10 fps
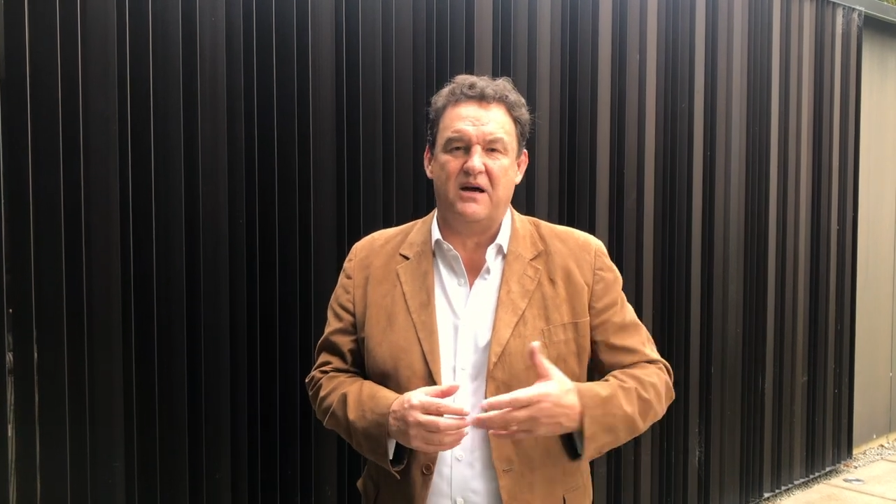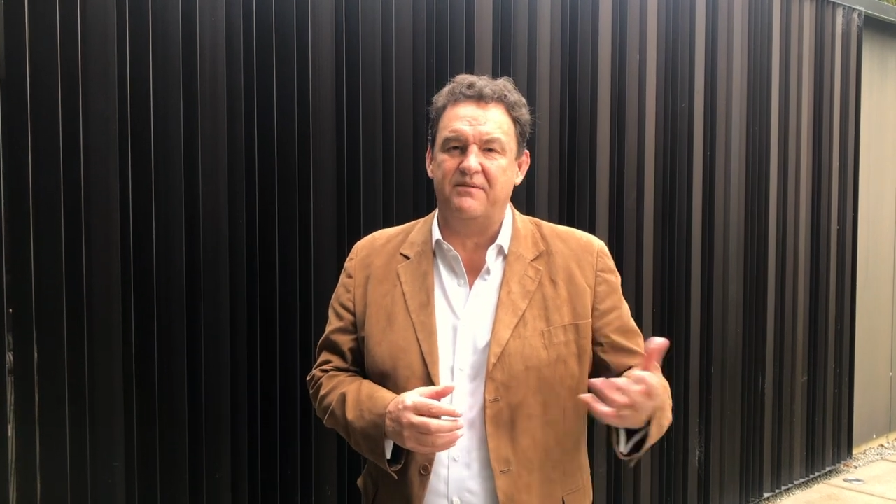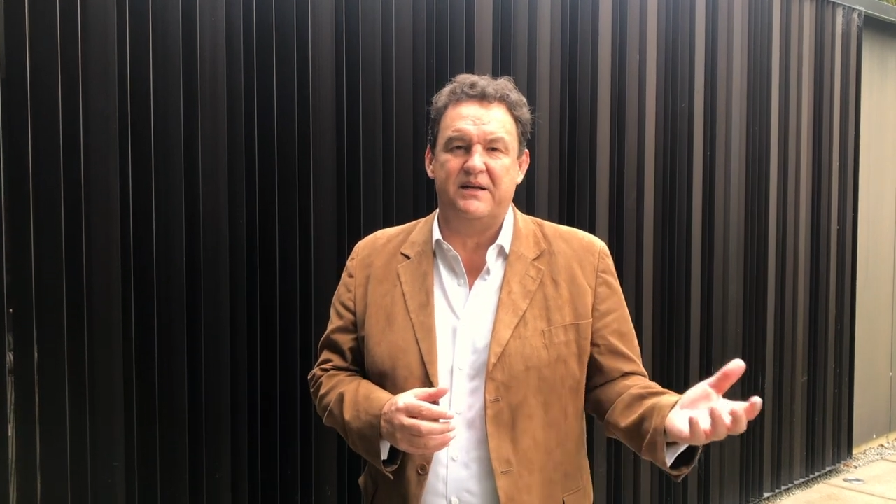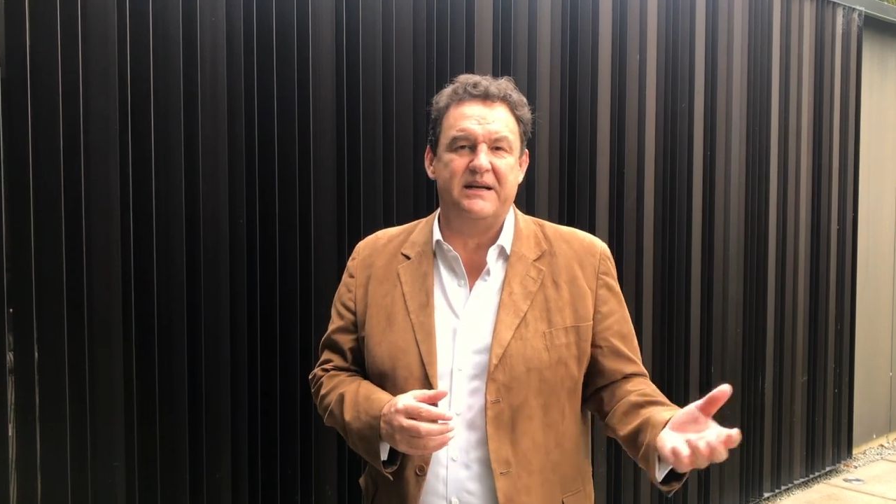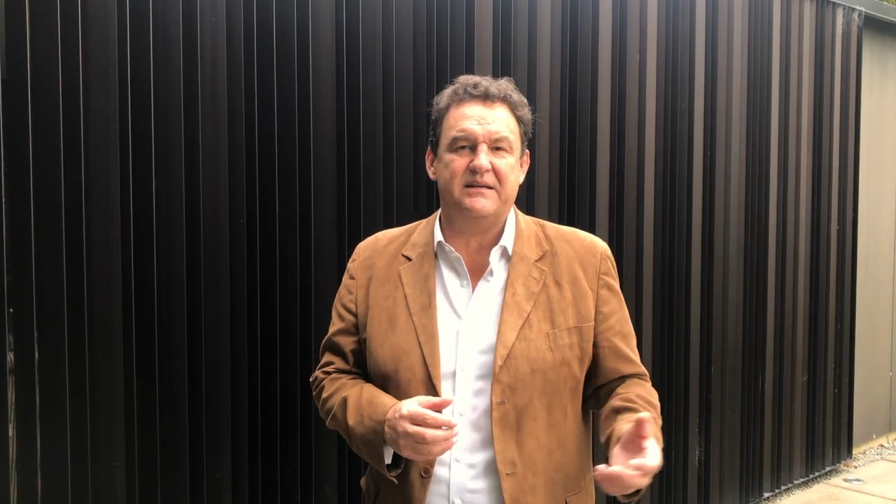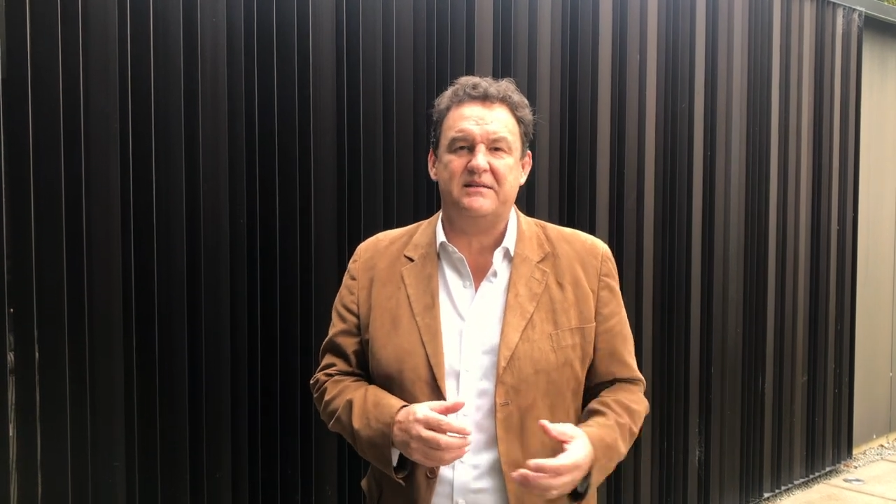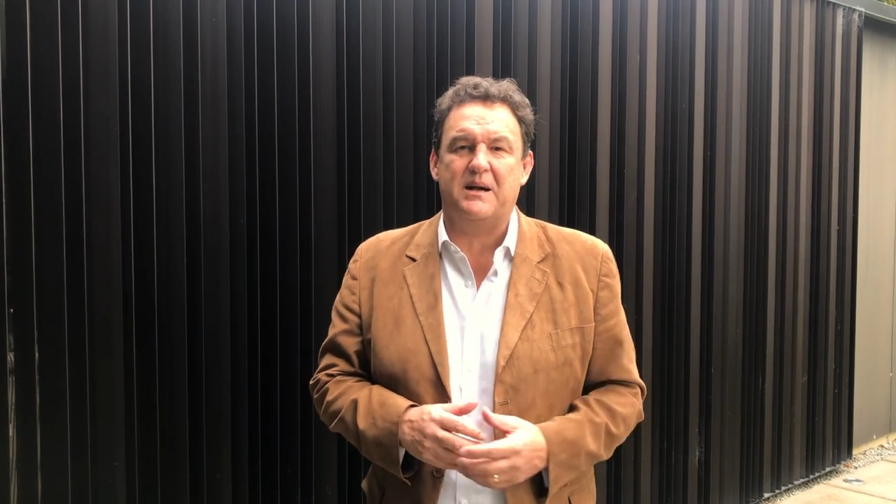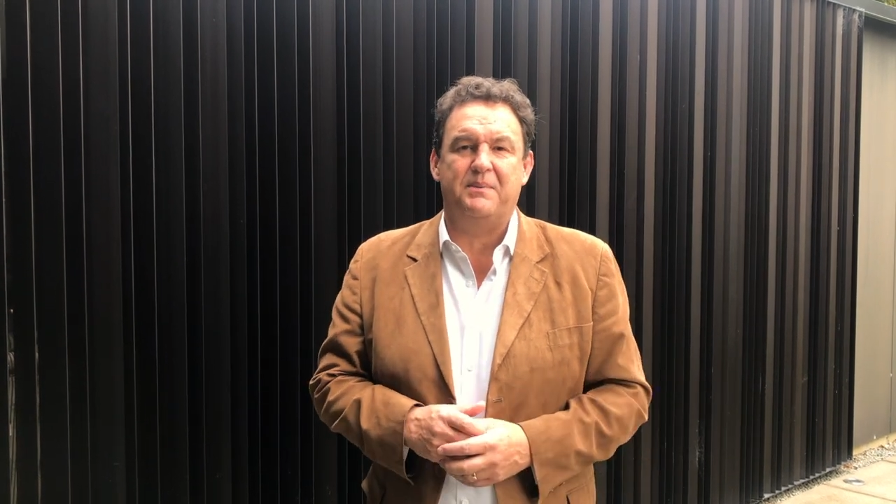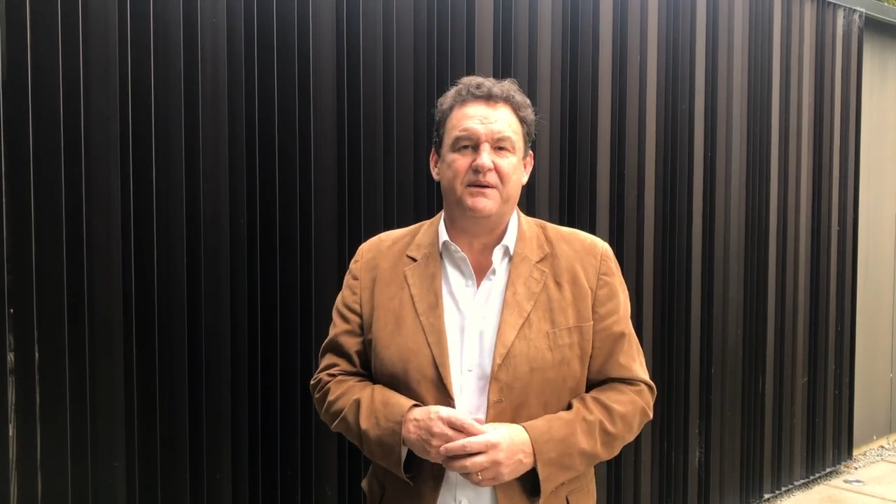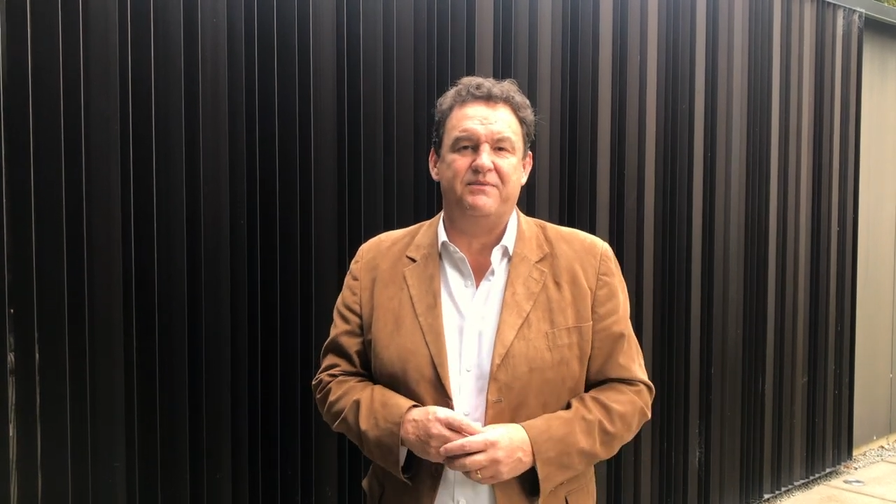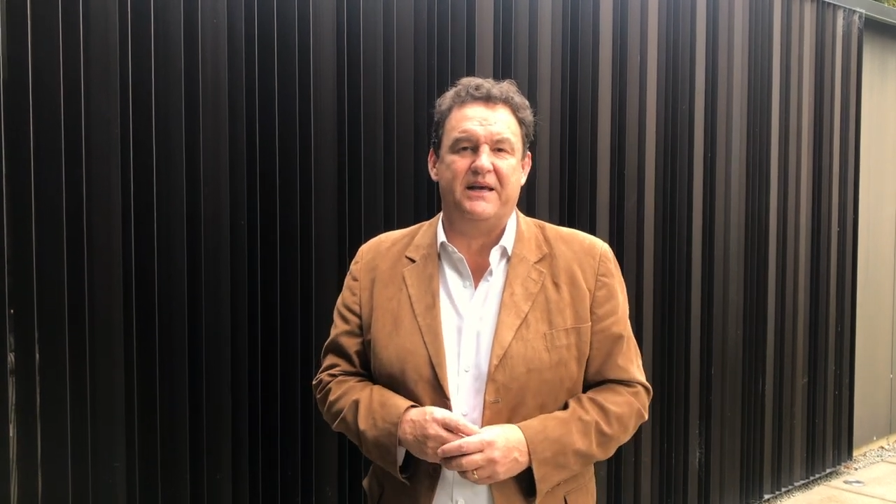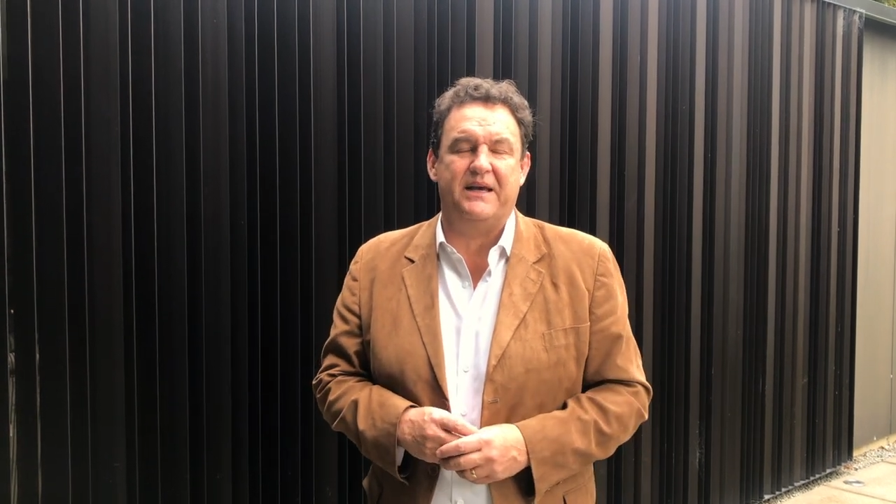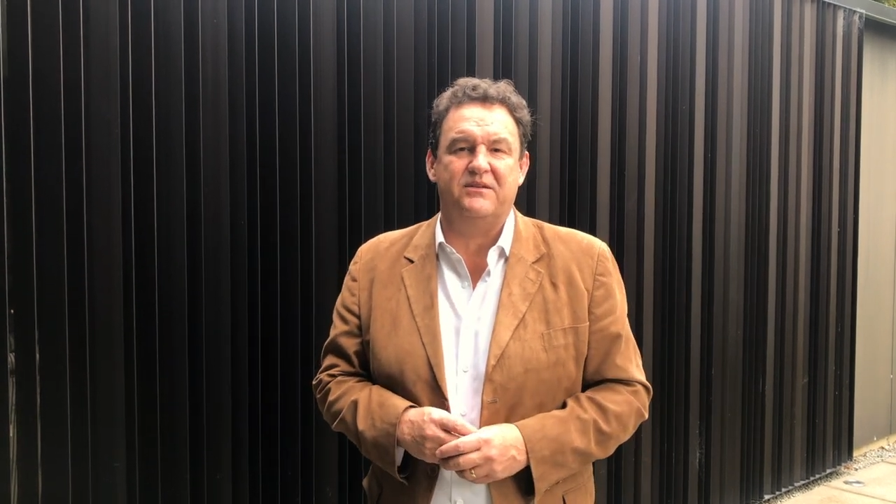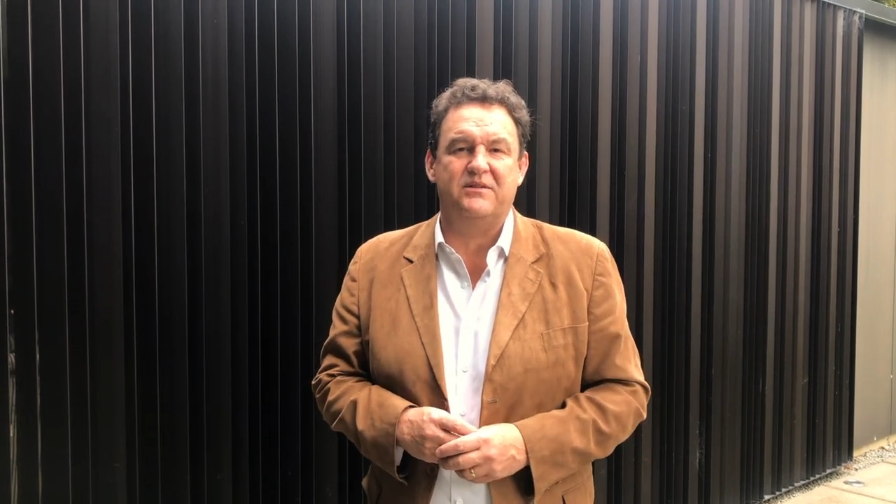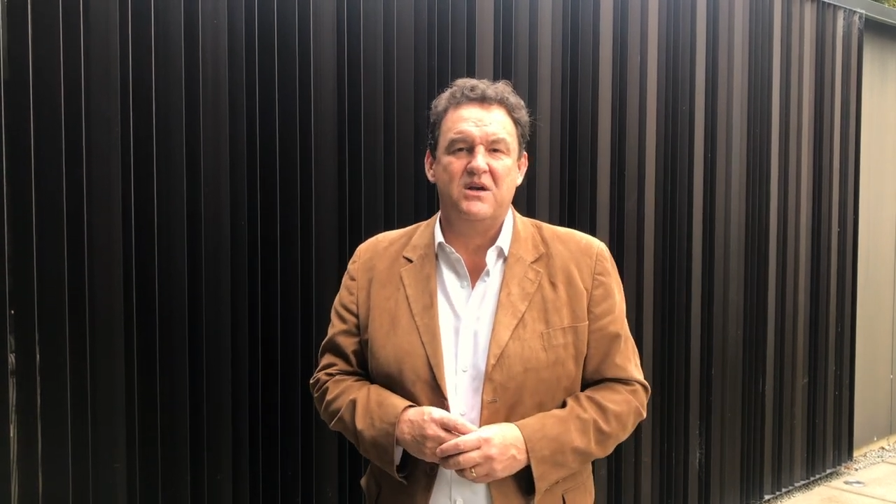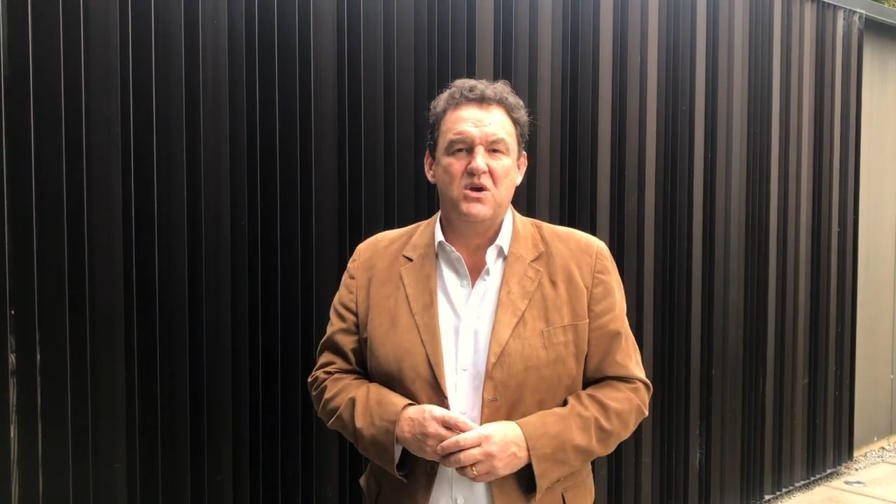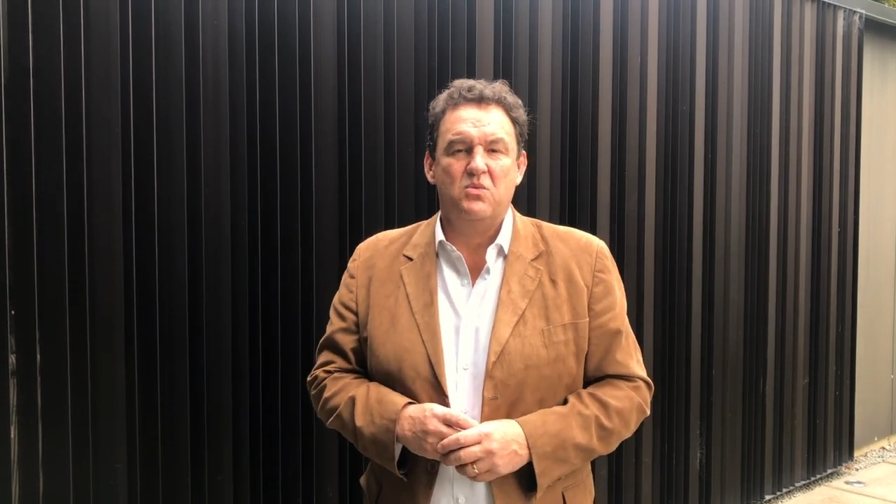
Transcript: over the next couple of years